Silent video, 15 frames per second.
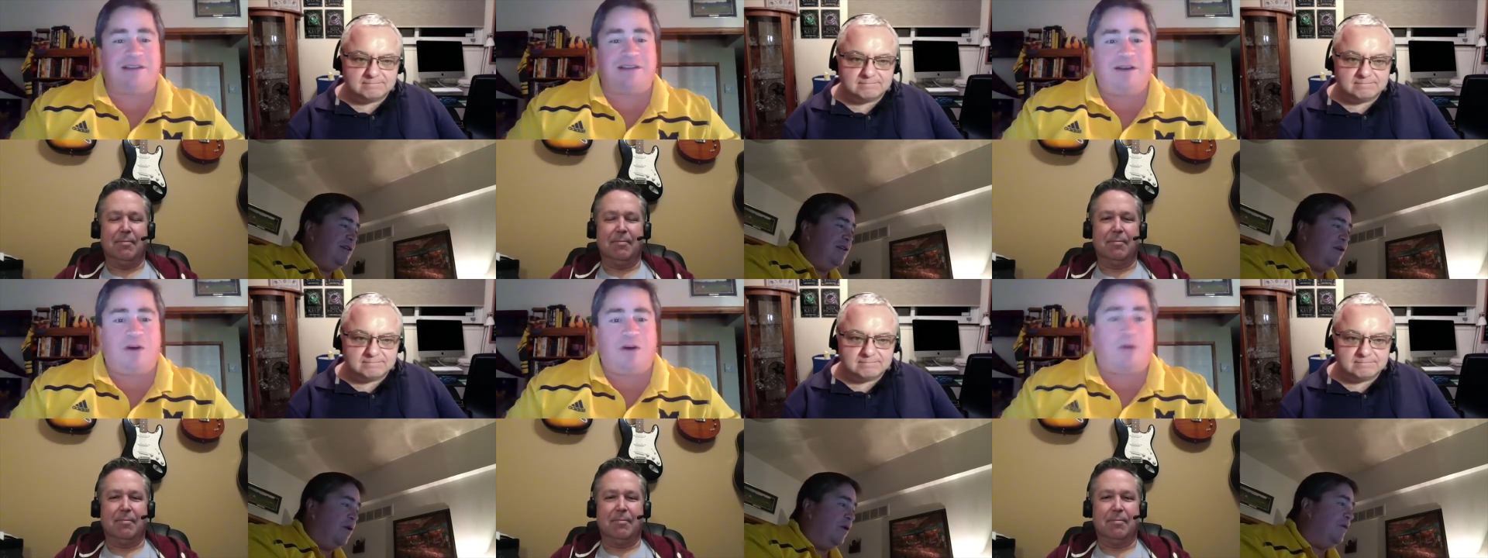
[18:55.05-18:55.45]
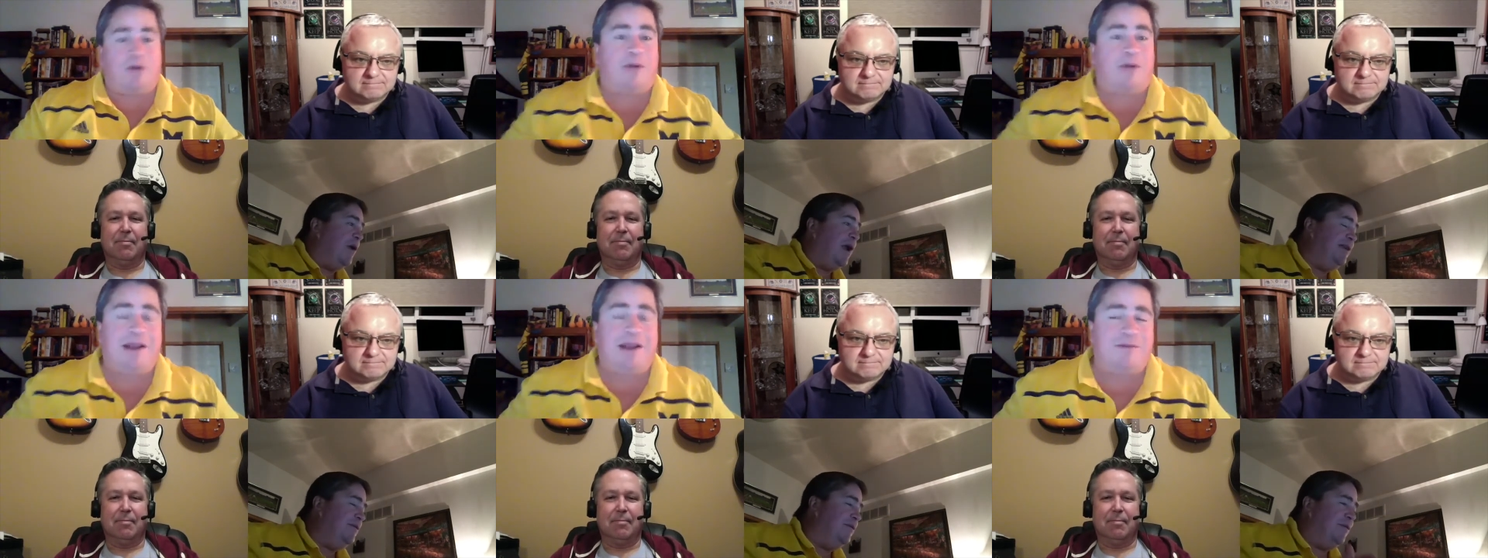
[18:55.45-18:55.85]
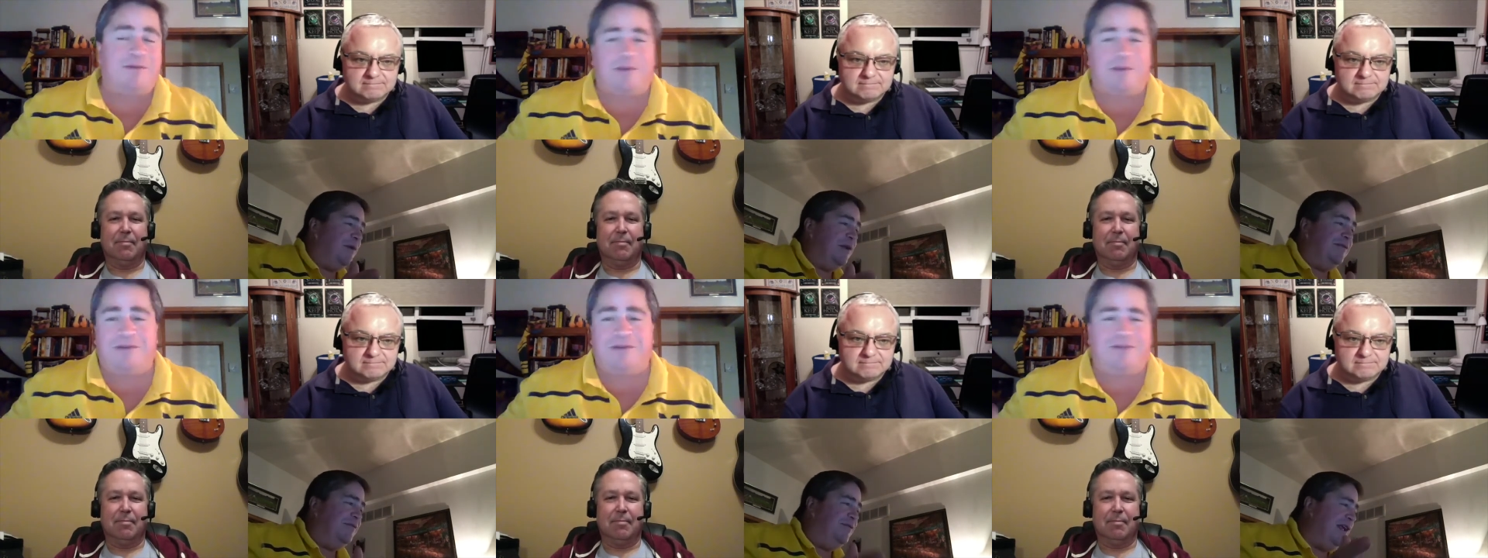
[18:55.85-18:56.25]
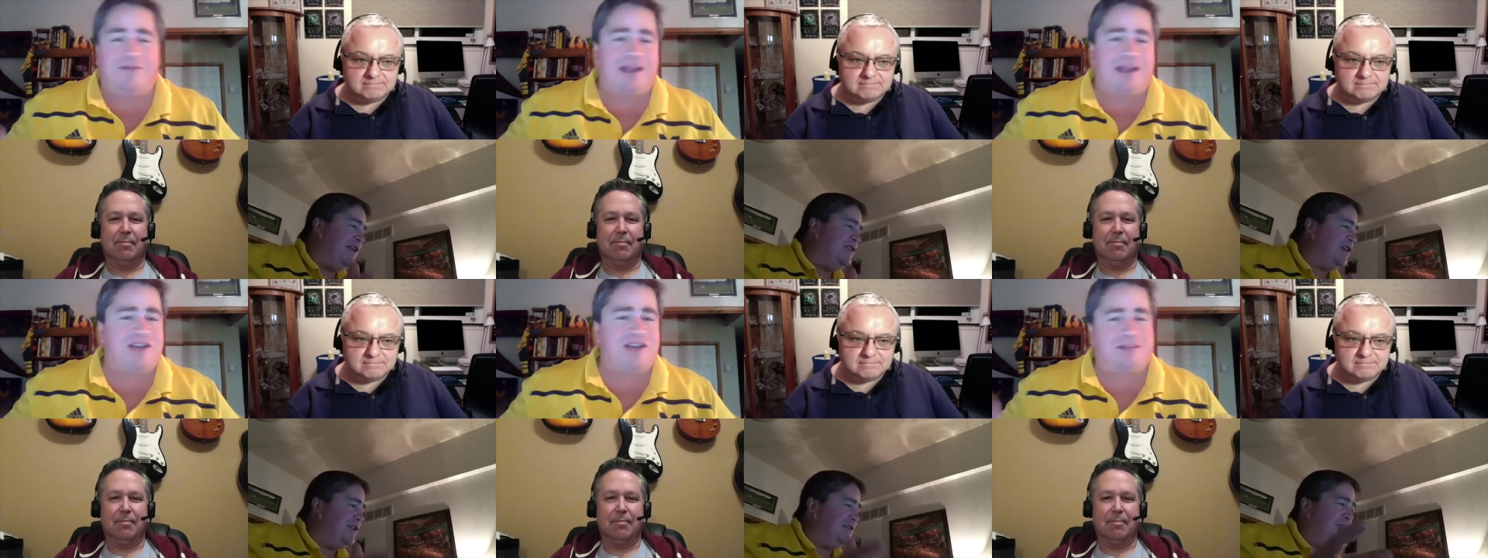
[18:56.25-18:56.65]
Speaker 1: or right when
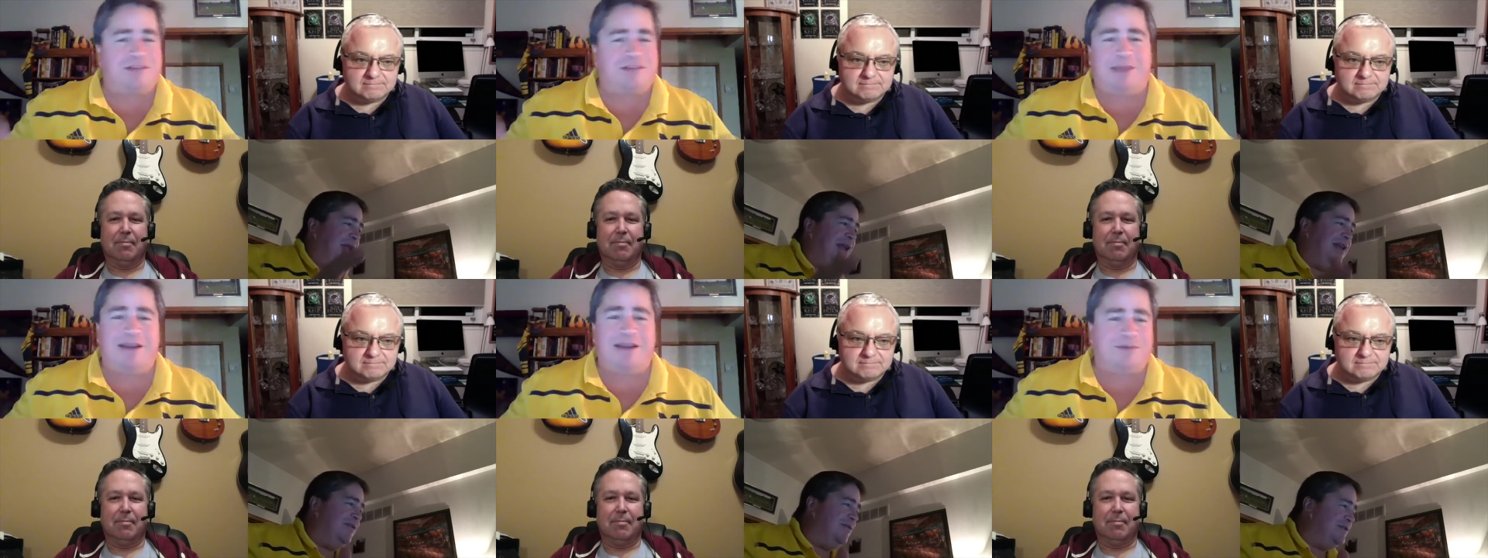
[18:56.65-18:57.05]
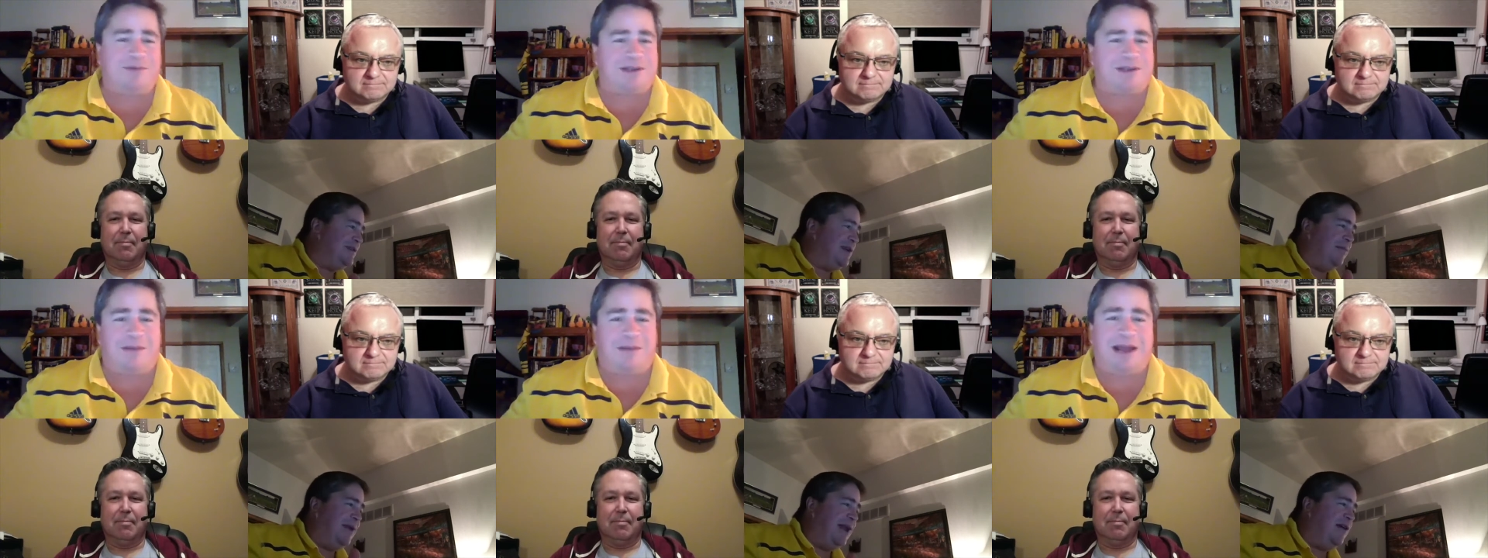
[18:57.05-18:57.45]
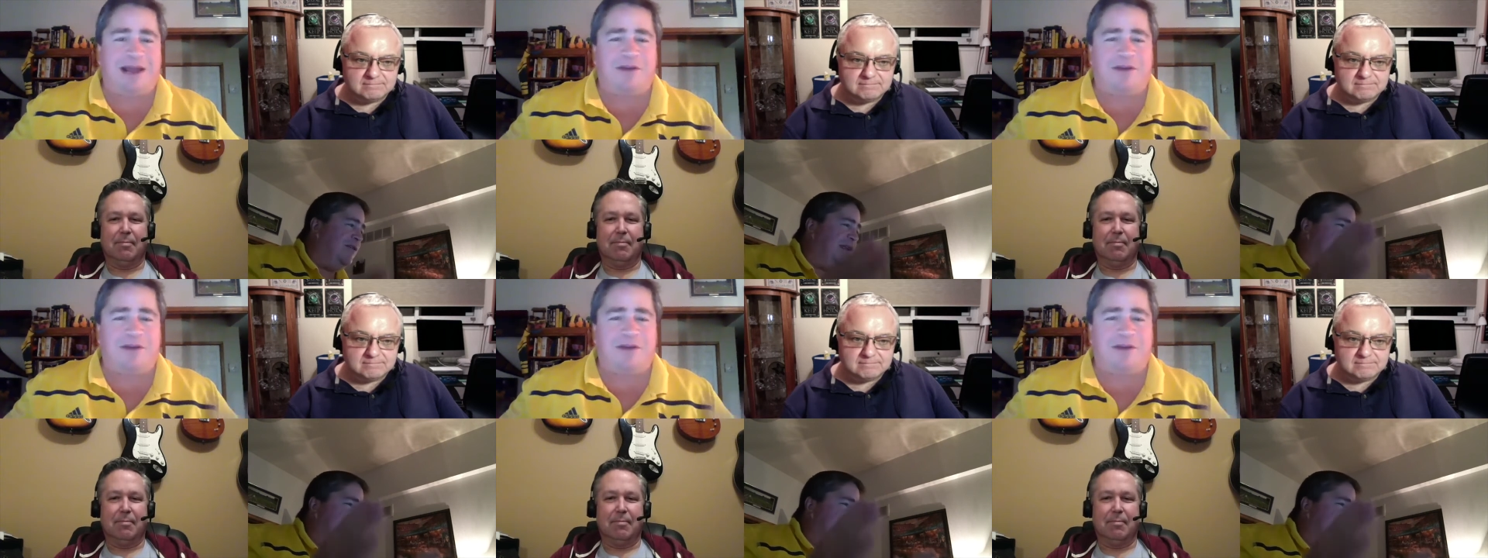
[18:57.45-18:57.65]
VHS beta was coming out,